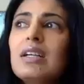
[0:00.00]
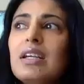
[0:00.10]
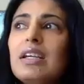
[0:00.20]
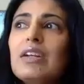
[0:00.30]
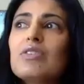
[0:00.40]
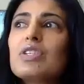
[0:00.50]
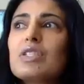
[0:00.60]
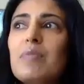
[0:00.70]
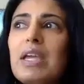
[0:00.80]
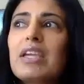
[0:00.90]
you know,
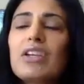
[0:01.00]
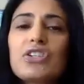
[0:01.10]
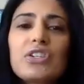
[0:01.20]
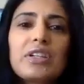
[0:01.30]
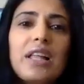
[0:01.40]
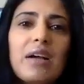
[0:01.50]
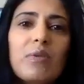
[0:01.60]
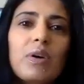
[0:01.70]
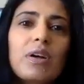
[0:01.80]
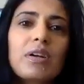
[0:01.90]
just making sure that
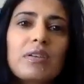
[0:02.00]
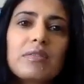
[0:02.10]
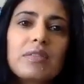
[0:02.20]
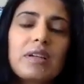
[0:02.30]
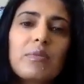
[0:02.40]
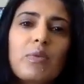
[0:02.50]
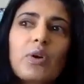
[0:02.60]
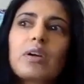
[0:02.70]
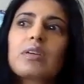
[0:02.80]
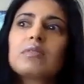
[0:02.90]

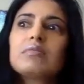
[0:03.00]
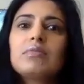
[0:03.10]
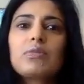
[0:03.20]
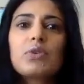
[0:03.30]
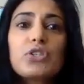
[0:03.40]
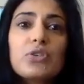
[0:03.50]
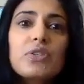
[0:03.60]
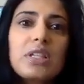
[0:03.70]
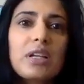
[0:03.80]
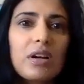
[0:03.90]
we're
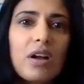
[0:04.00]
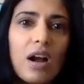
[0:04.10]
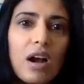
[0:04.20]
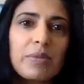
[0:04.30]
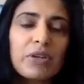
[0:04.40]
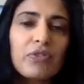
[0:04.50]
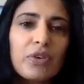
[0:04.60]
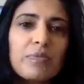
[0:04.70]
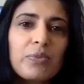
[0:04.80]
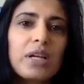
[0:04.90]
reducing our carbon
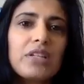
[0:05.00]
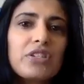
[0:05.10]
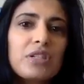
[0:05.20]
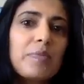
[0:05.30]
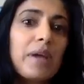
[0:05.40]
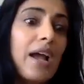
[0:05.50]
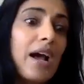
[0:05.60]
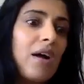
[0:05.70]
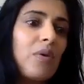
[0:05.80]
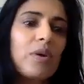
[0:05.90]
footprint just by
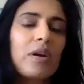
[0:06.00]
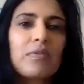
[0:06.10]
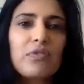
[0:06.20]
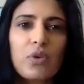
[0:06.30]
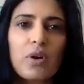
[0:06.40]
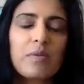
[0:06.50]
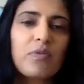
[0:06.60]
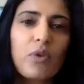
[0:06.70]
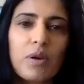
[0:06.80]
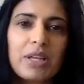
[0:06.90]
how we're
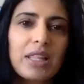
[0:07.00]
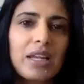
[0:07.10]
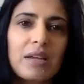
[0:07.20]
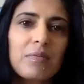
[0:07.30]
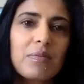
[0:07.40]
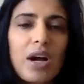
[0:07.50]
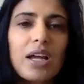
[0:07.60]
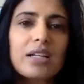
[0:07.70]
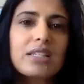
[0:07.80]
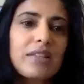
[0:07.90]
formulating
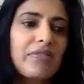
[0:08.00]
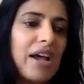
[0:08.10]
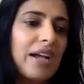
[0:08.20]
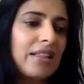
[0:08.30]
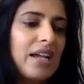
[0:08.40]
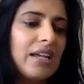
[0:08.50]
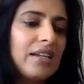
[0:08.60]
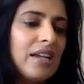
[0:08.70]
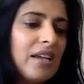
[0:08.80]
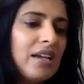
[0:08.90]
products. The fact that
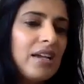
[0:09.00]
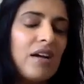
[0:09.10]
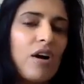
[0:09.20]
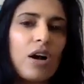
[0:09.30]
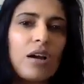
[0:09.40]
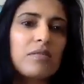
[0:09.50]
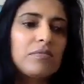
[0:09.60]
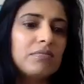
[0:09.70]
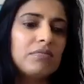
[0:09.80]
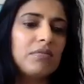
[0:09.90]
our
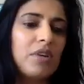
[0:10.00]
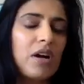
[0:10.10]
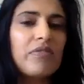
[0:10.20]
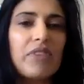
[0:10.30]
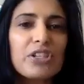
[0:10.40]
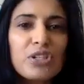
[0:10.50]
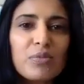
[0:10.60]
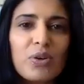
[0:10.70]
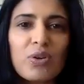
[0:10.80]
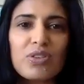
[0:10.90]

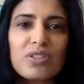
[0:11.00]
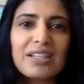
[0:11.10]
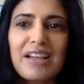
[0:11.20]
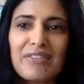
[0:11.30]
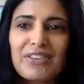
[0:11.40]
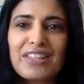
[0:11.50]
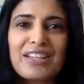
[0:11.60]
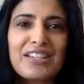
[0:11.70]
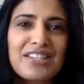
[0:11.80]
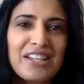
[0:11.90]
vegetables and everything
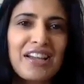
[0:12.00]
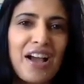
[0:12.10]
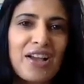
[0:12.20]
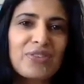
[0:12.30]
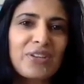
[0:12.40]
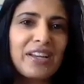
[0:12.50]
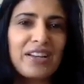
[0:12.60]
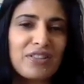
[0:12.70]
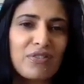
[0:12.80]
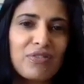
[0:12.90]
is dehydrated
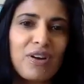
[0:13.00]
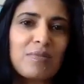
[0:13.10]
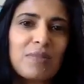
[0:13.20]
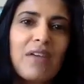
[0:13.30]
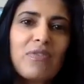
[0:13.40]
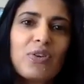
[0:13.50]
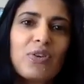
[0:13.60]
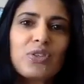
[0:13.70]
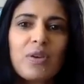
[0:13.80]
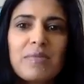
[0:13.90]
at the farm level,
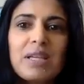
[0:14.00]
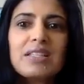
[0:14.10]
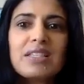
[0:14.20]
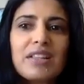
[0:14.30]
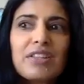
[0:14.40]
so it means that